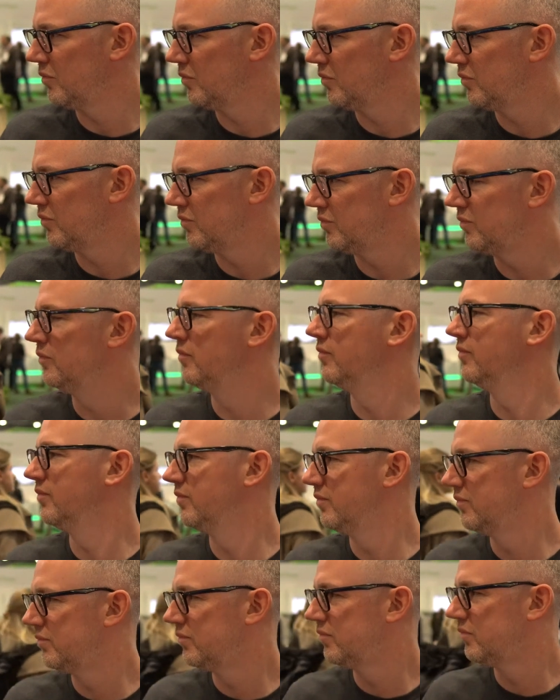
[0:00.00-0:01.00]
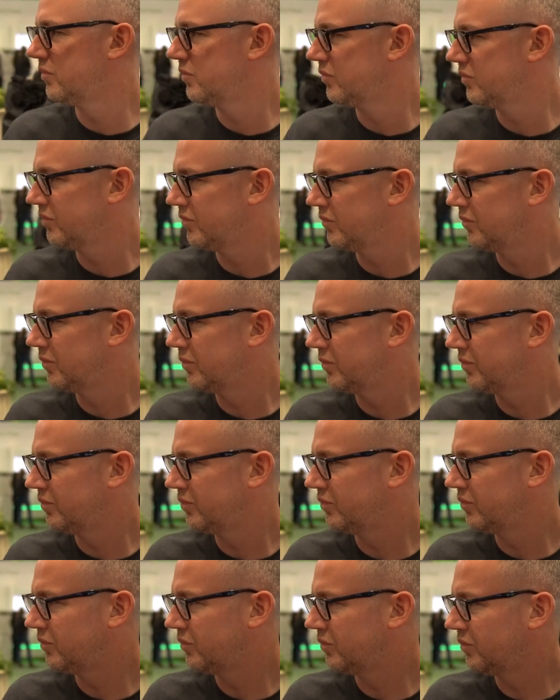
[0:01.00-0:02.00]

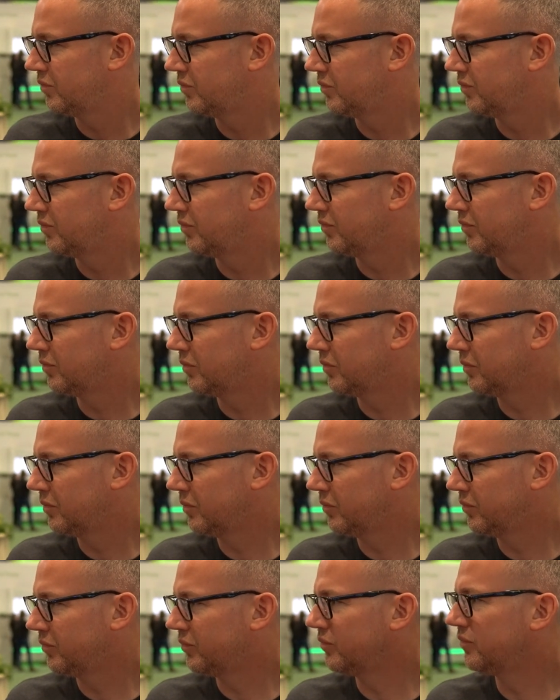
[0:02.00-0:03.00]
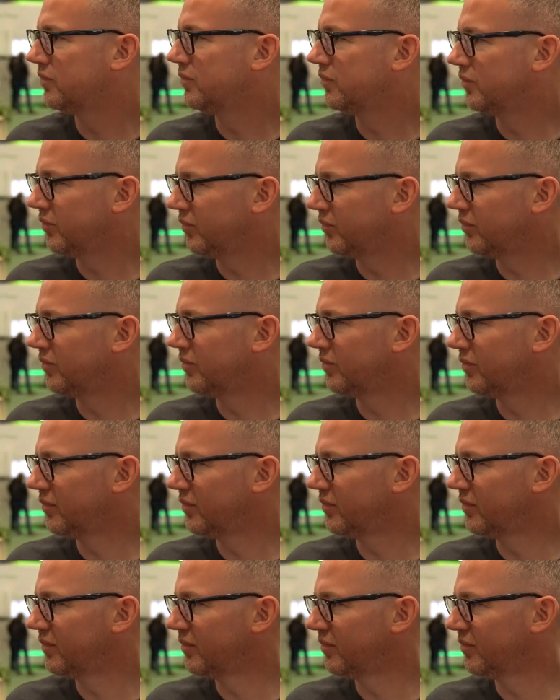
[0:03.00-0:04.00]

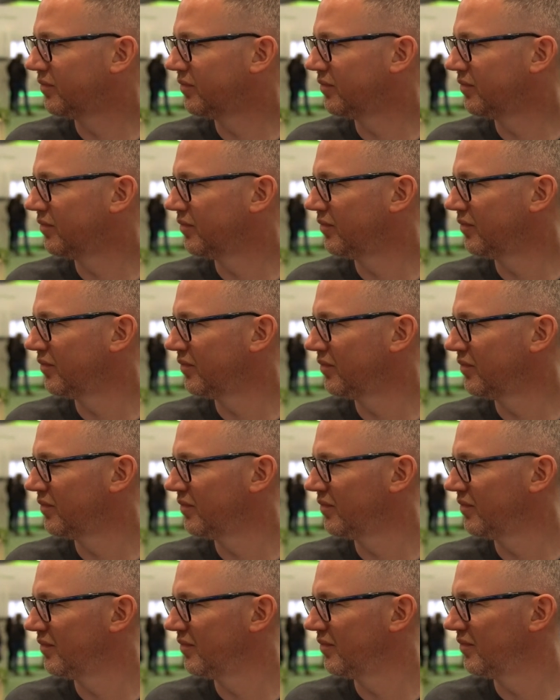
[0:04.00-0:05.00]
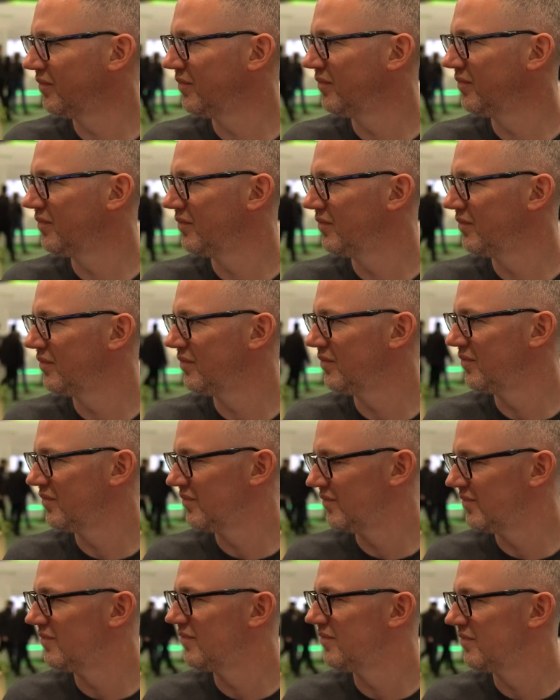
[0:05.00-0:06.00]

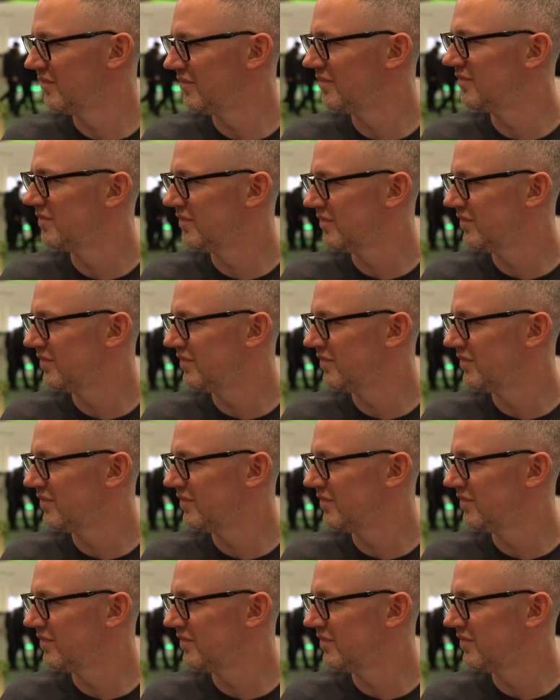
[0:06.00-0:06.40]
(silent)